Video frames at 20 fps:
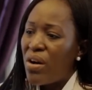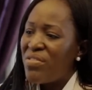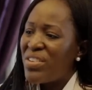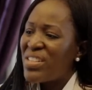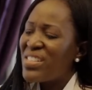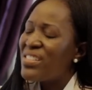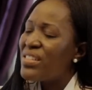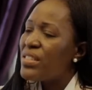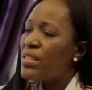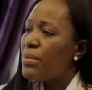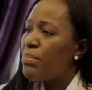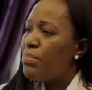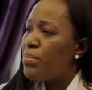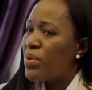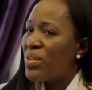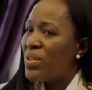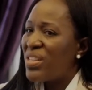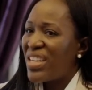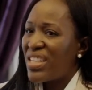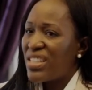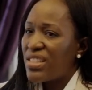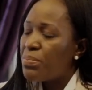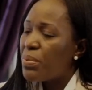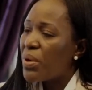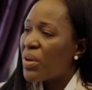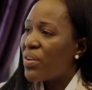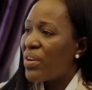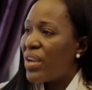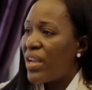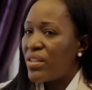of a simple
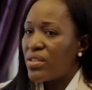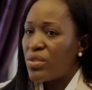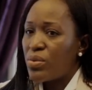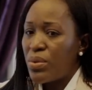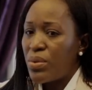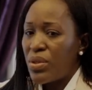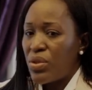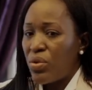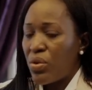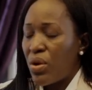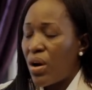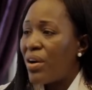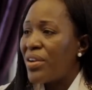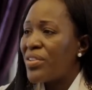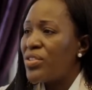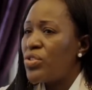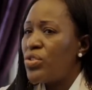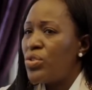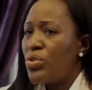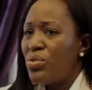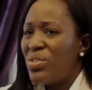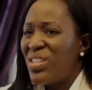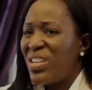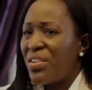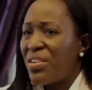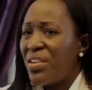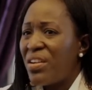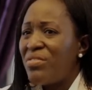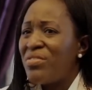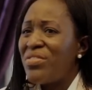experience with regards to
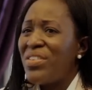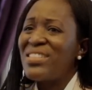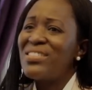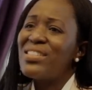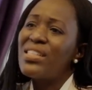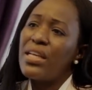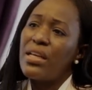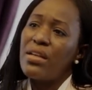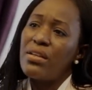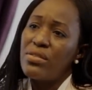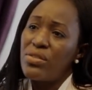their investing.